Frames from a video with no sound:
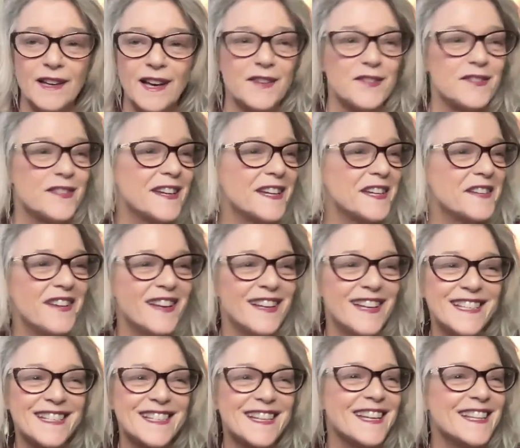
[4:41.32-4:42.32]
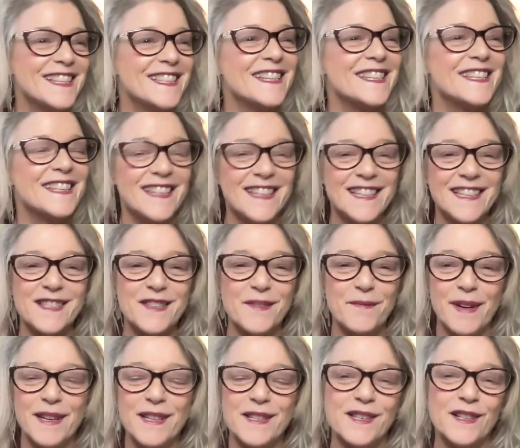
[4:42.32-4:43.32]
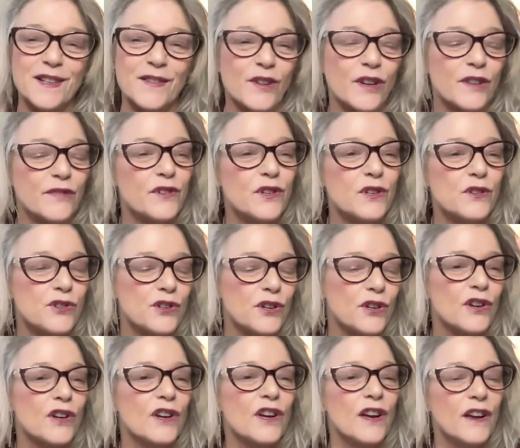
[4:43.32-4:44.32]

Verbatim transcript: I was talking about last night. This is the medicine of our future